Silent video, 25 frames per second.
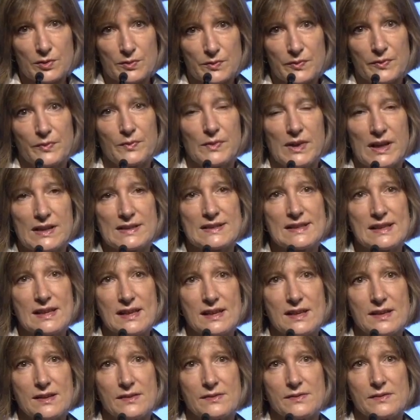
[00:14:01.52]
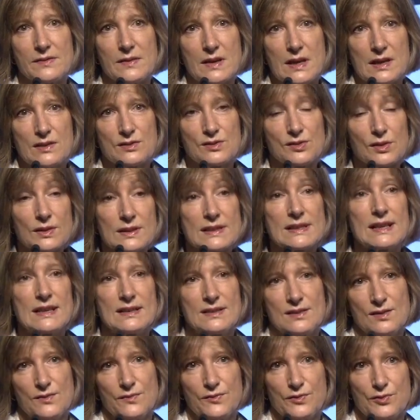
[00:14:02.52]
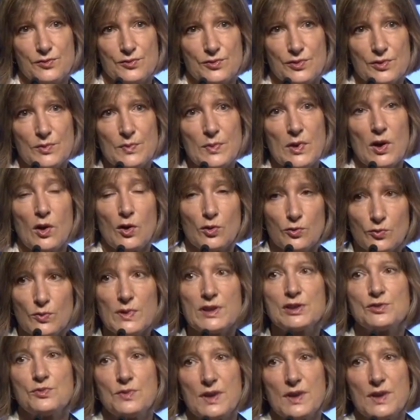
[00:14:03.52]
let's say, success of Europe on which we